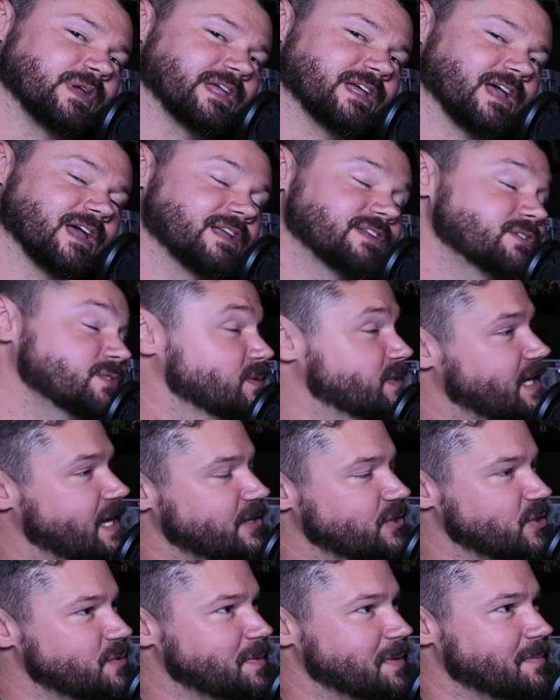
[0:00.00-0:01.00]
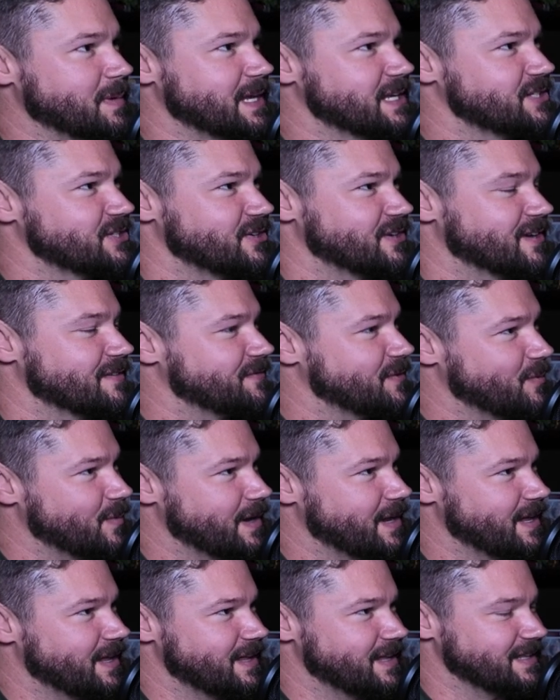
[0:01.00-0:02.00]
week, Tuesday at 2 p.m. Eastern, if you
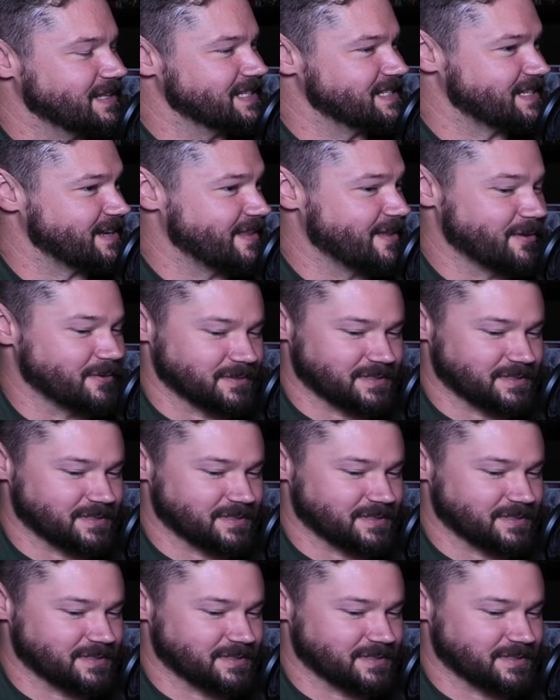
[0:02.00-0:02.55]
want to listen to